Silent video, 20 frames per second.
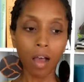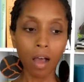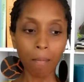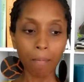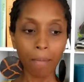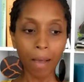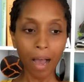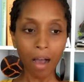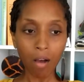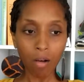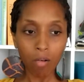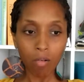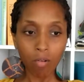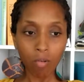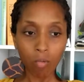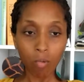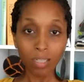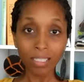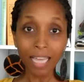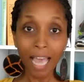about
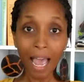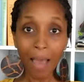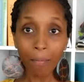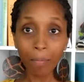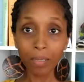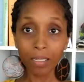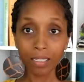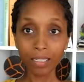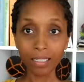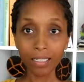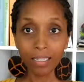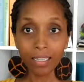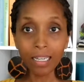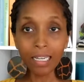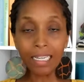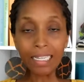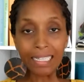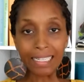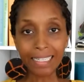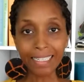what's happened
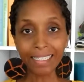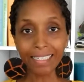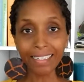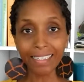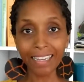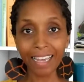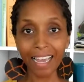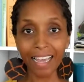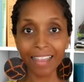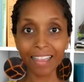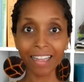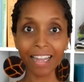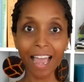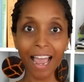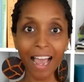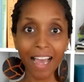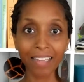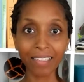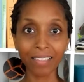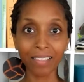in the
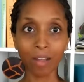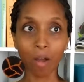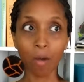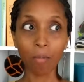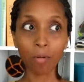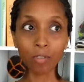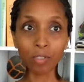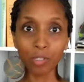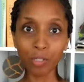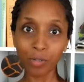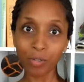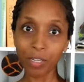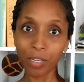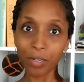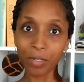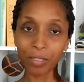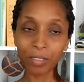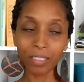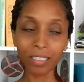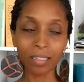last almost 2
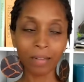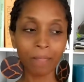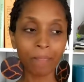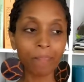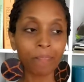years.